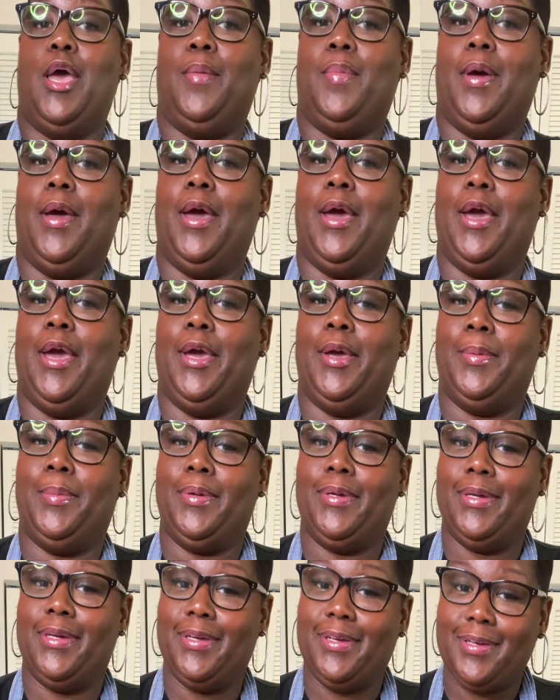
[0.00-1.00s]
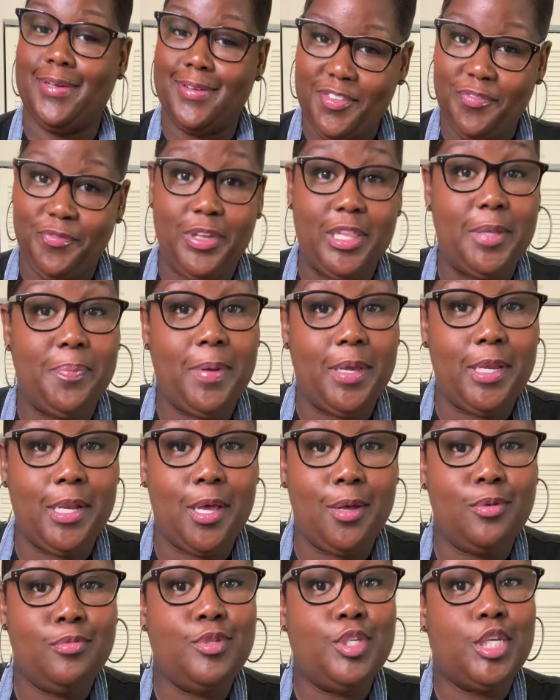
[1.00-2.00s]
baby,
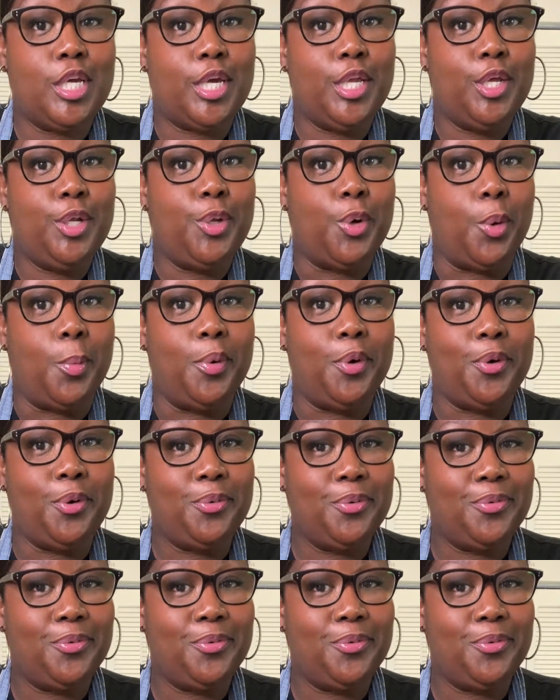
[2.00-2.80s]
Filipino chicken adobo.